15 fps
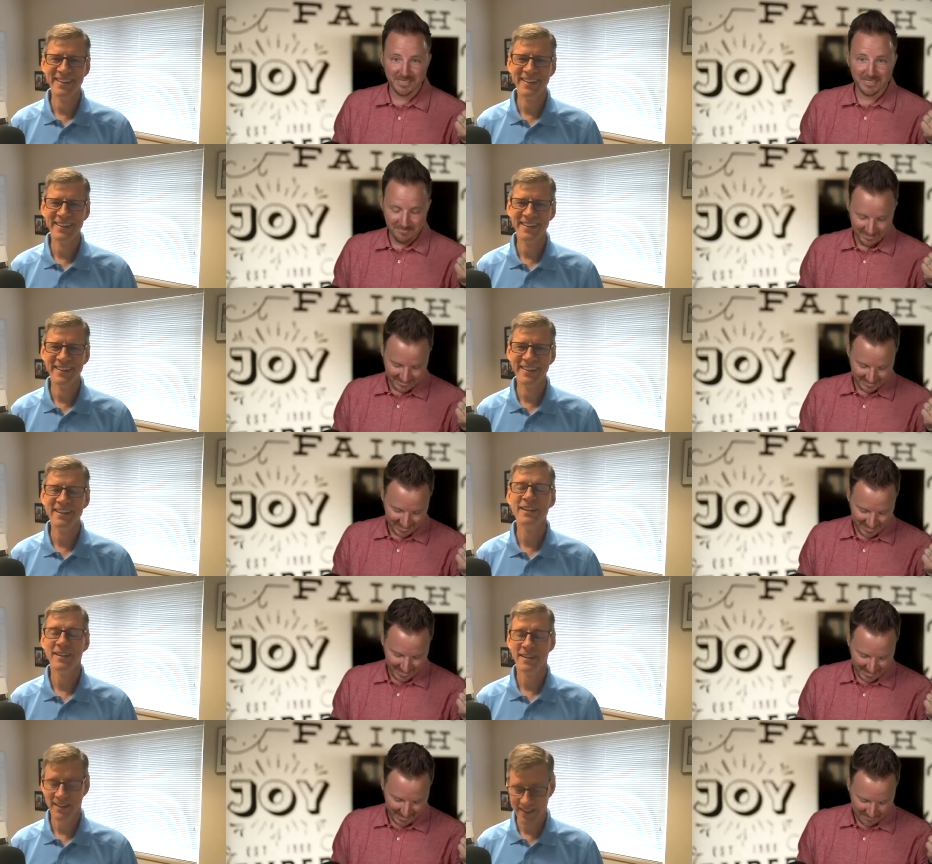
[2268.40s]
Speaker 1: That's A.
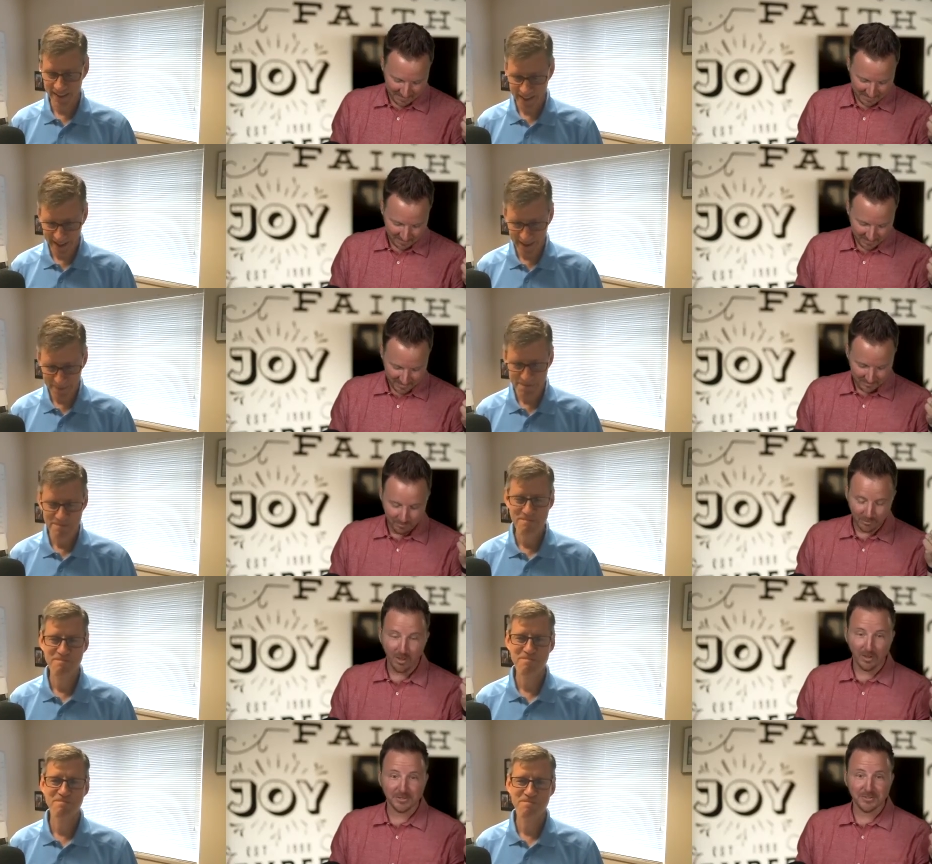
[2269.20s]
Yep.
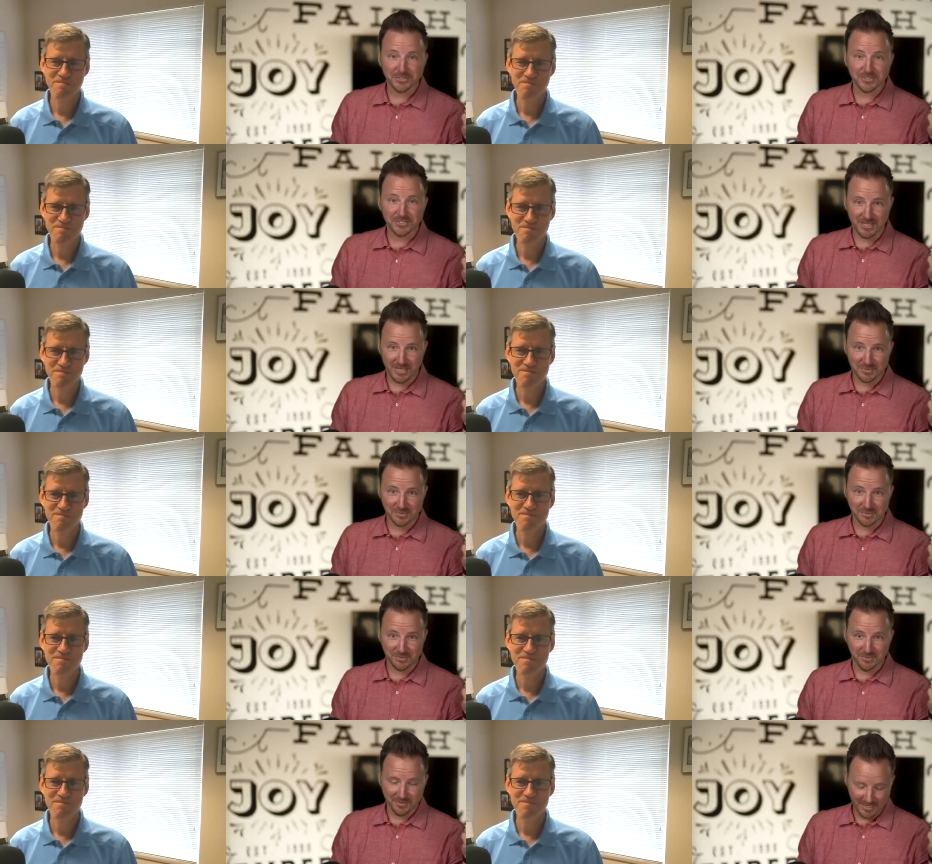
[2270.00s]
Your schedule.
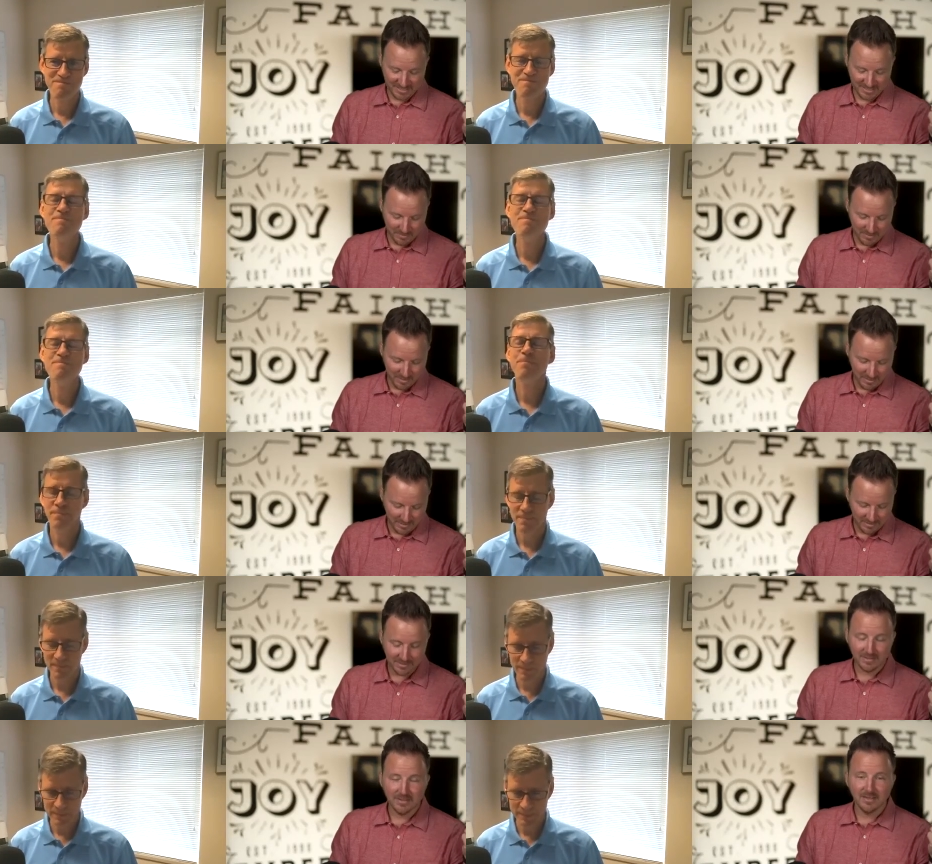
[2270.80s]
That's B.
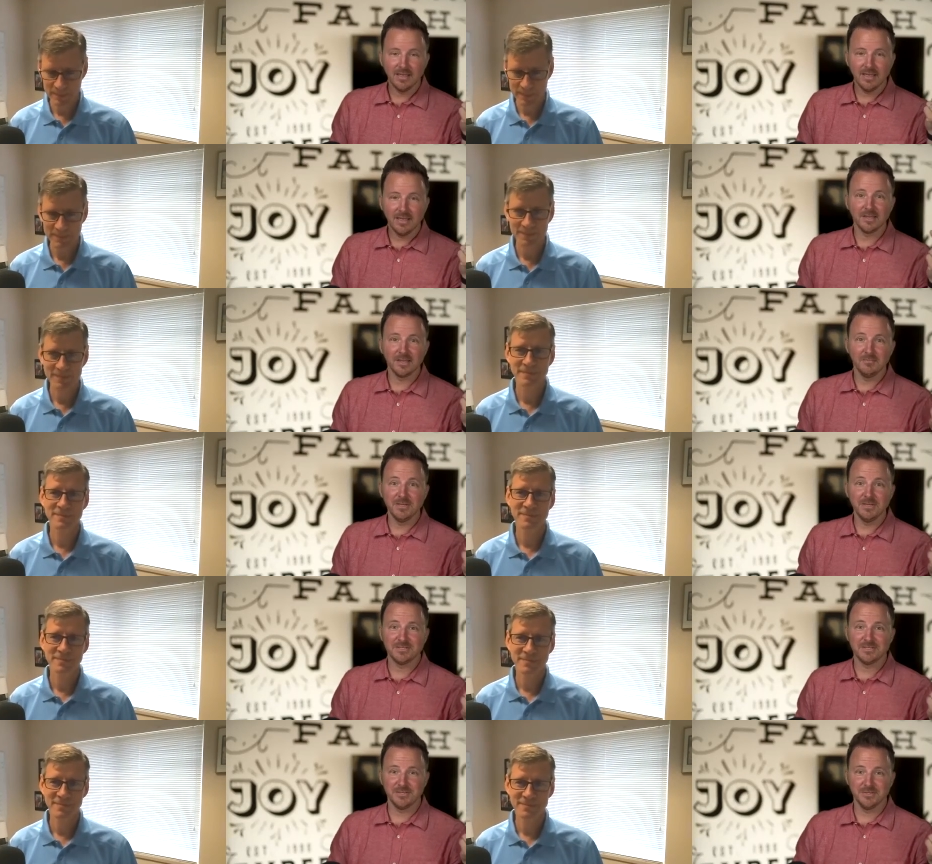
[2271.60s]
Mm-hmm. And commit to
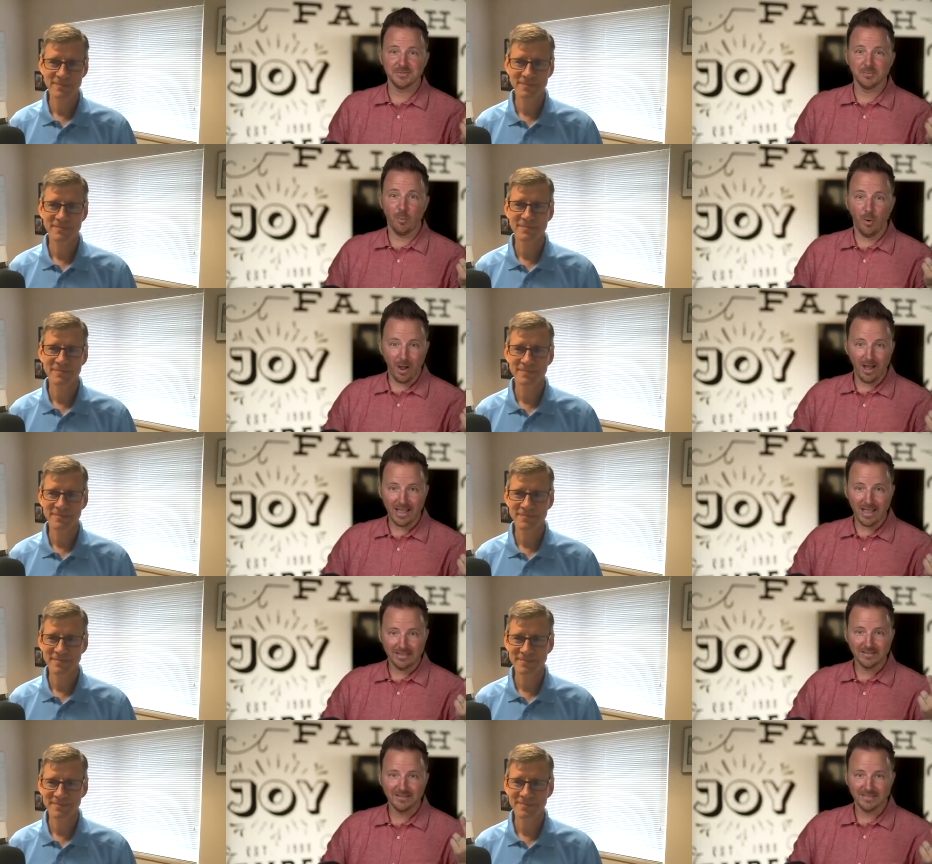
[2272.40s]
your why.
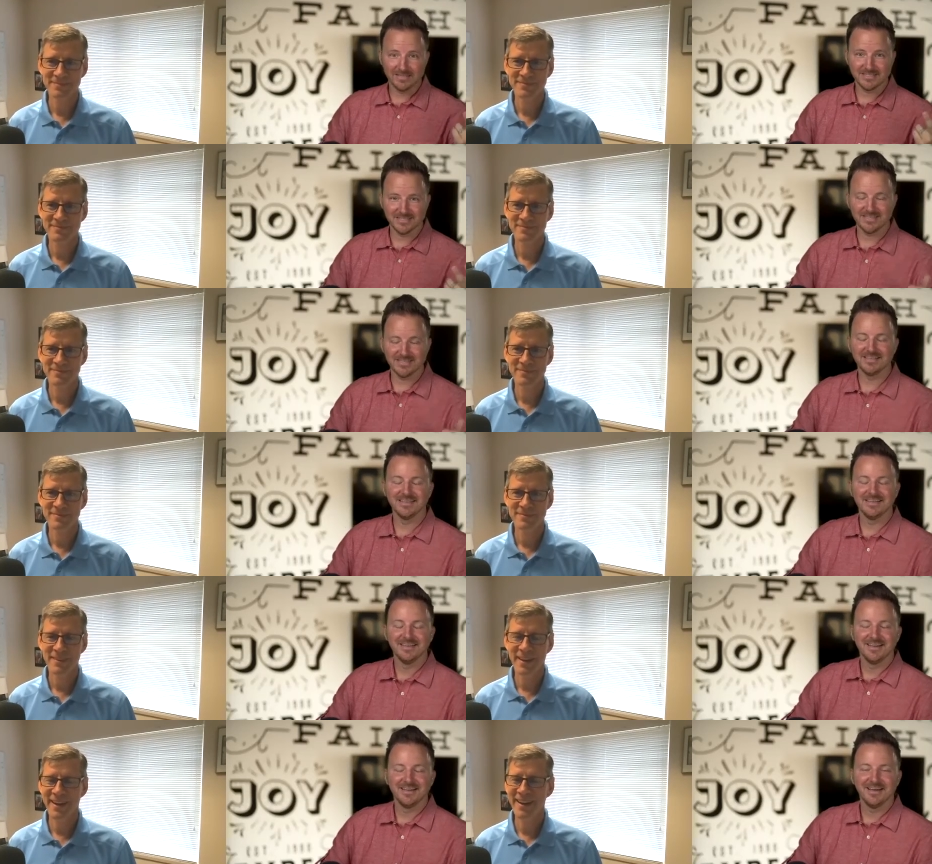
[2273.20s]
That's C.
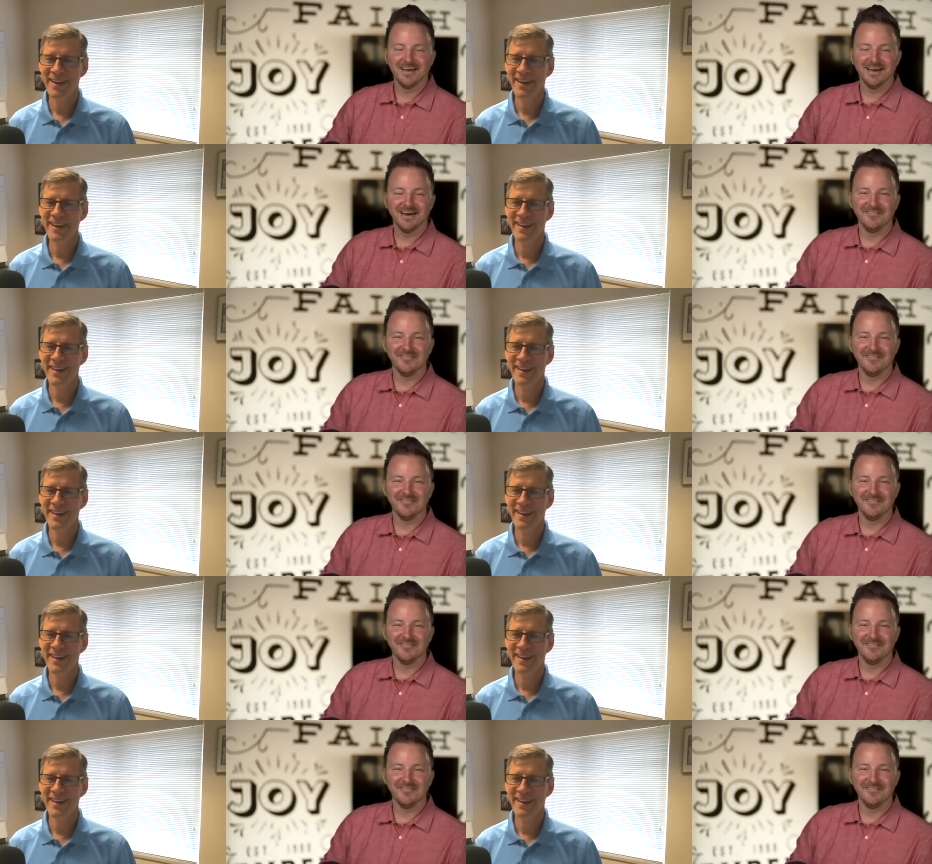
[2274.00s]
Ah, uh,